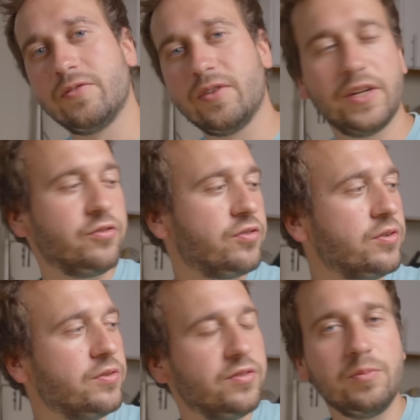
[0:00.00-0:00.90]
for
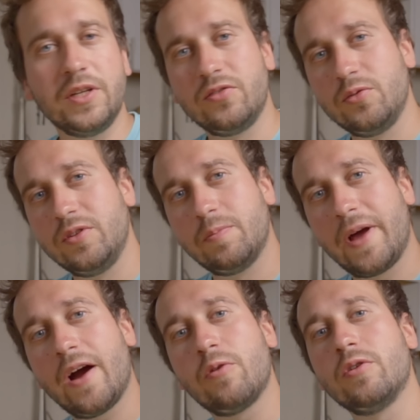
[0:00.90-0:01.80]
introducing me to the
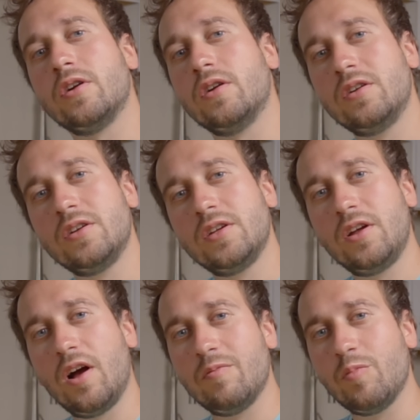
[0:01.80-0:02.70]
power
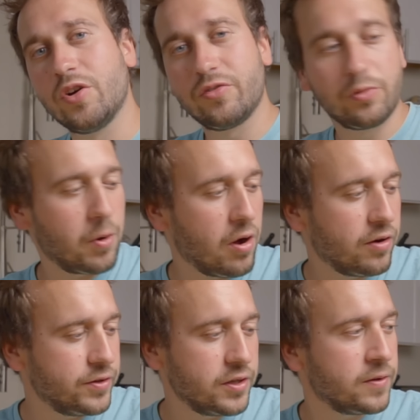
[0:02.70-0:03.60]
of mushroom
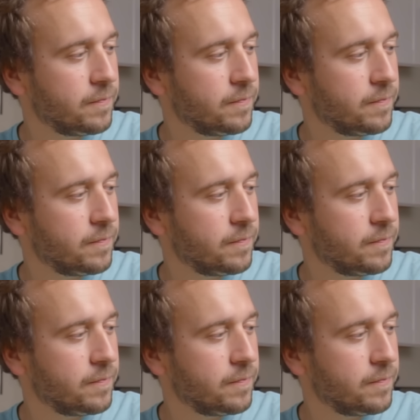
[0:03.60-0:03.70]
coffee.